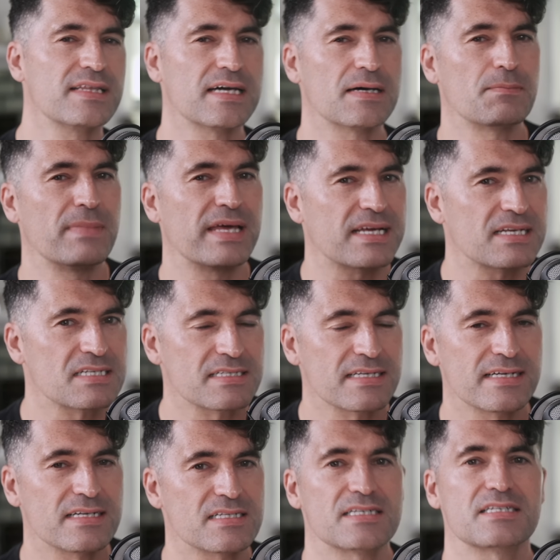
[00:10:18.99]
that makes
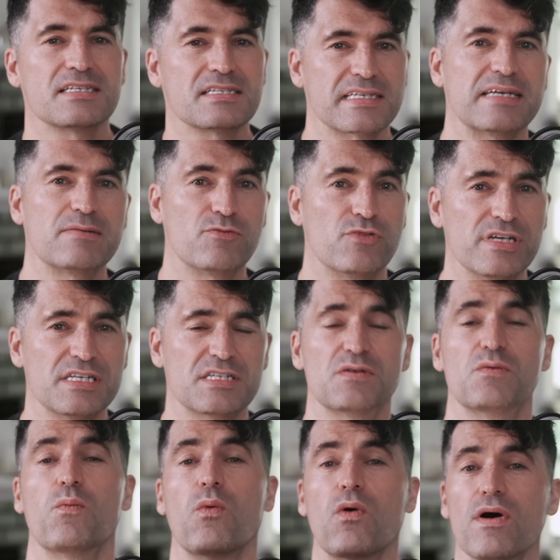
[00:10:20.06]
sense, it's the same
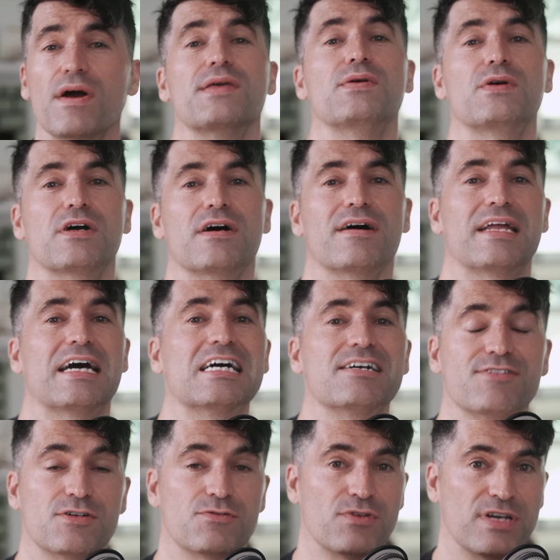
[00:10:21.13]
reason why you can't have
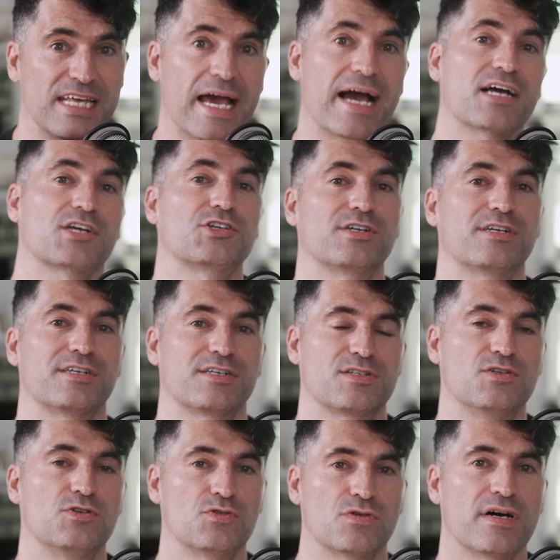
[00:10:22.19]
a reactionless
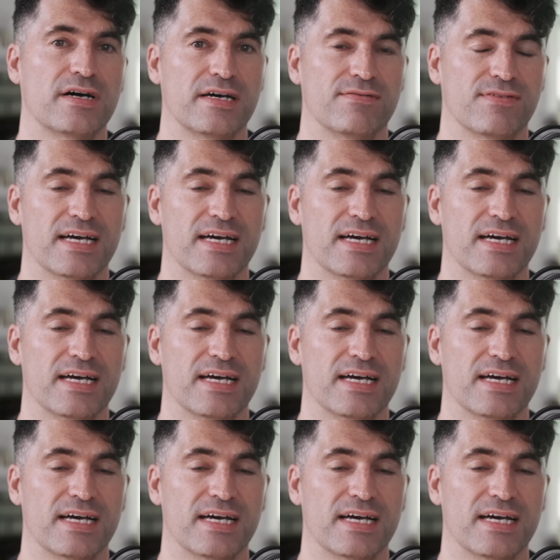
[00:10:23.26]
drive.